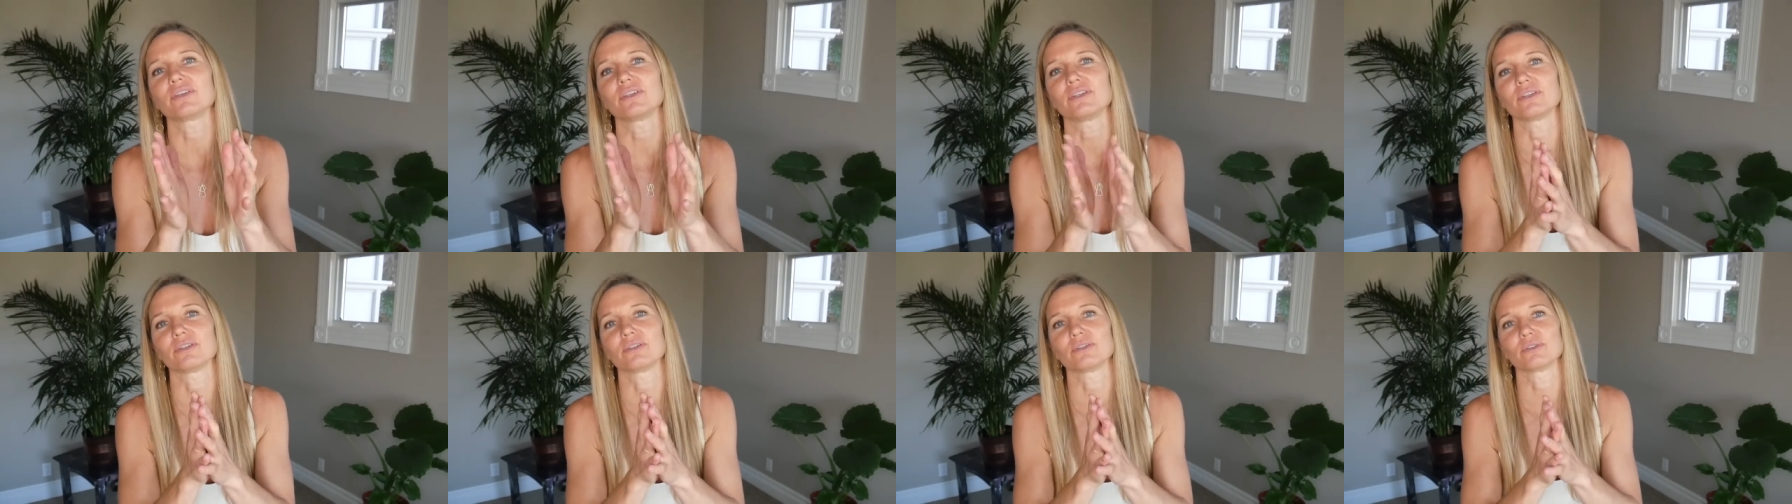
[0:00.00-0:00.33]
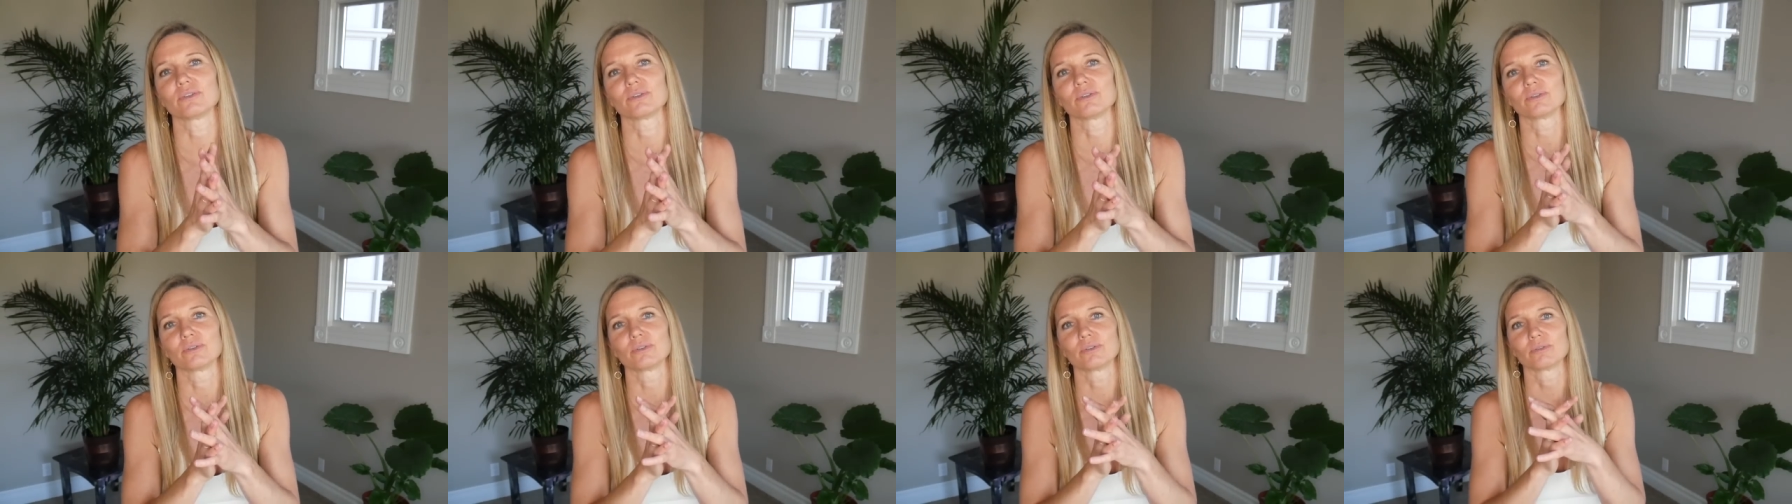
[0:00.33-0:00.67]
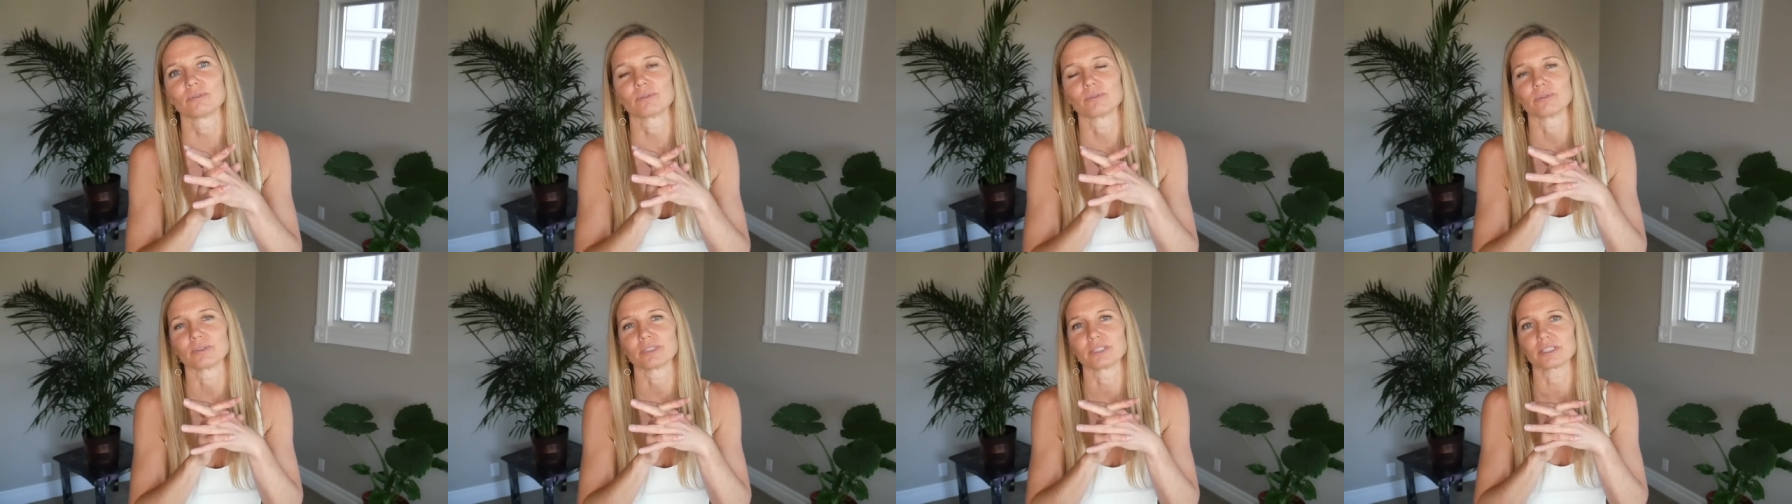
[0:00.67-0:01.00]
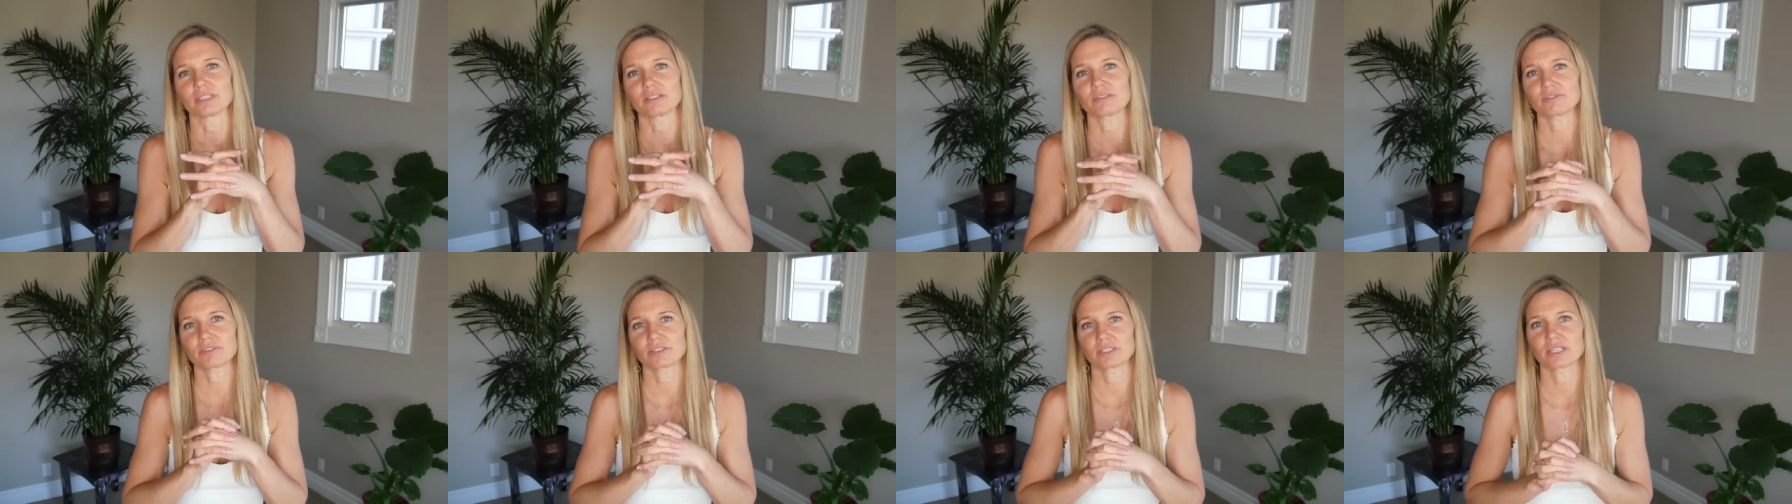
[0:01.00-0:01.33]
you
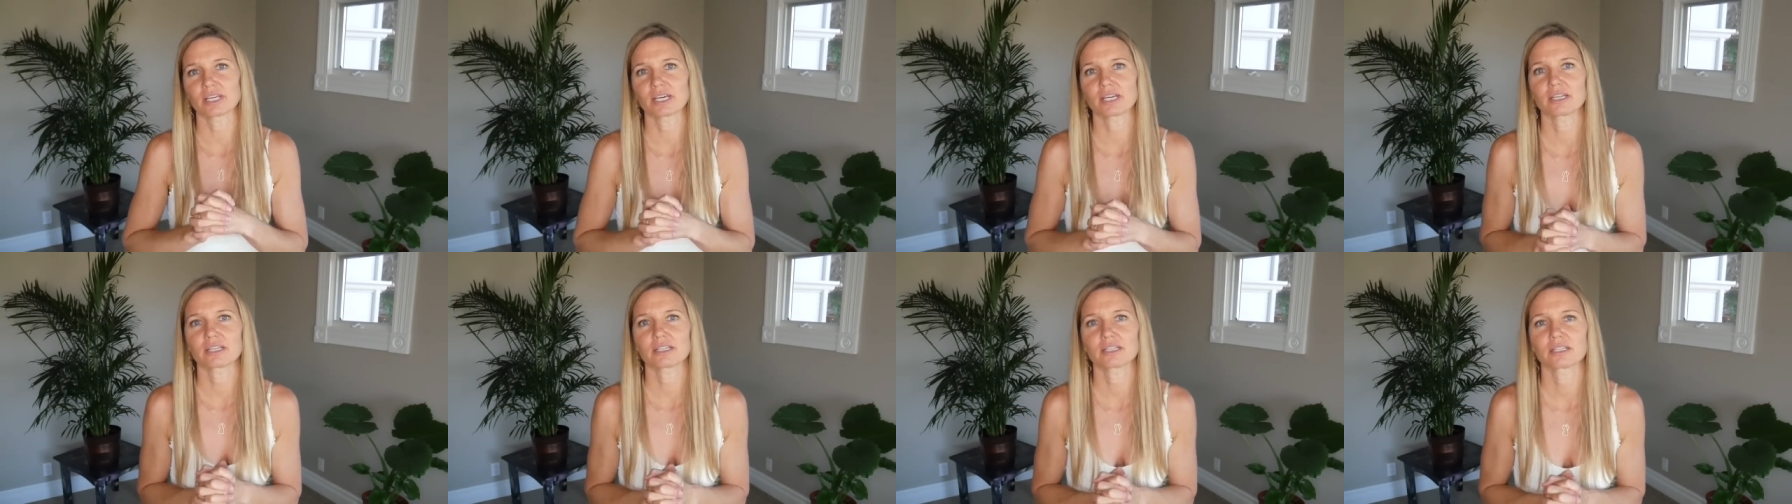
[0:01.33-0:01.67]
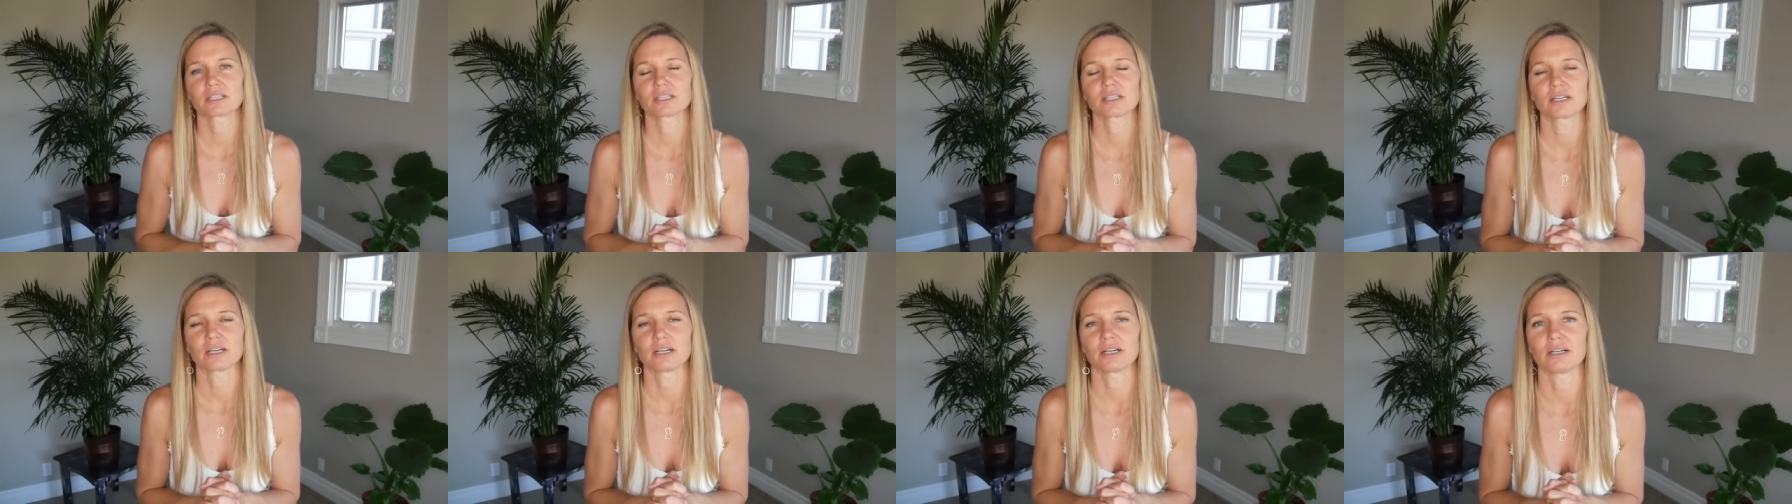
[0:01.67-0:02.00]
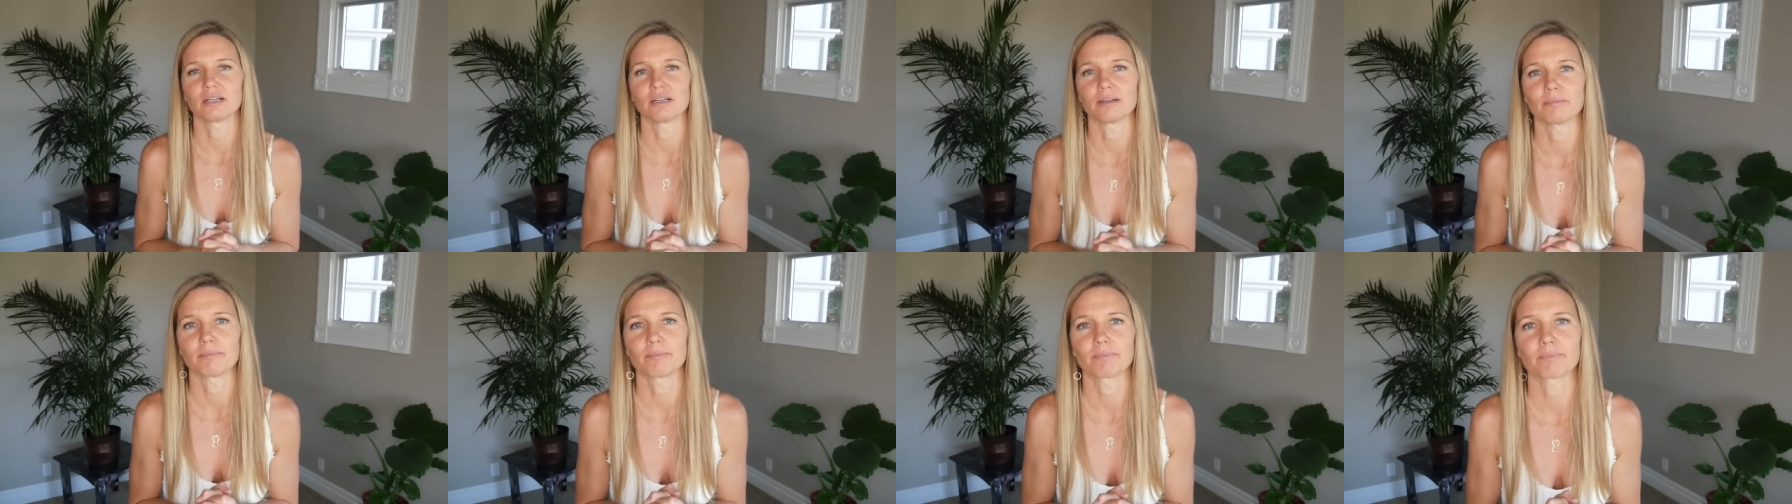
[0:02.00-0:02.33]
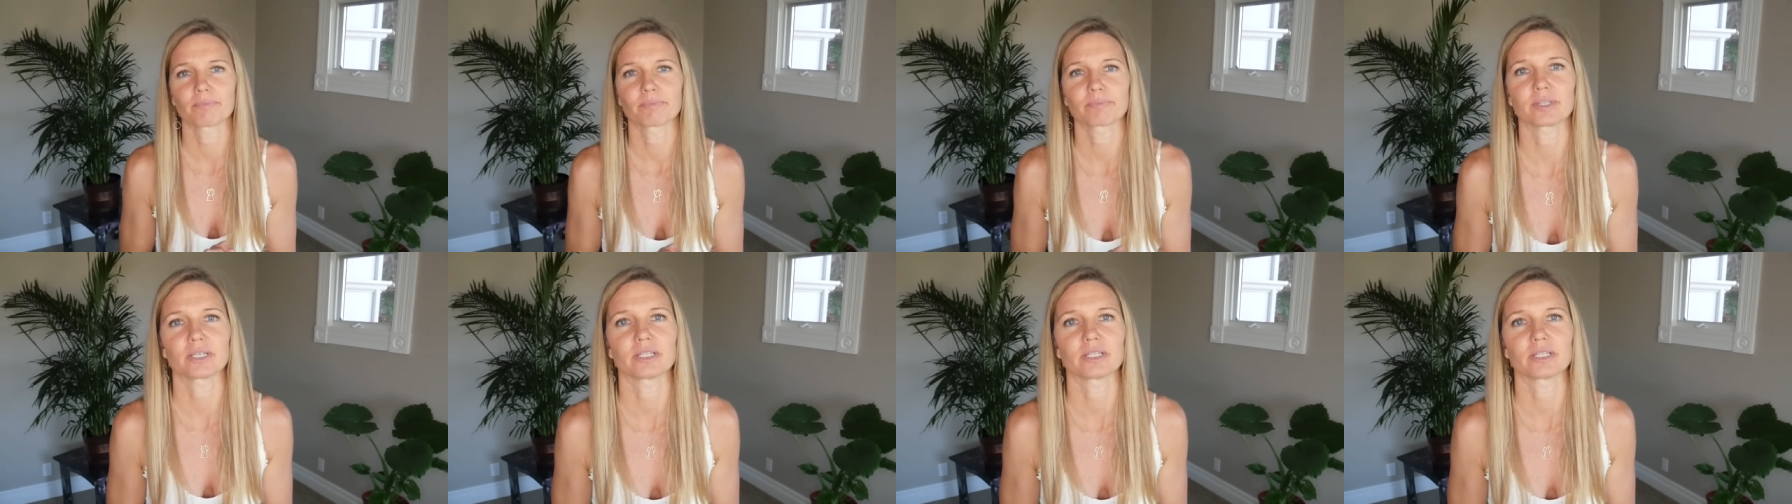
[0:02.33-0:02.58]
really feel like um,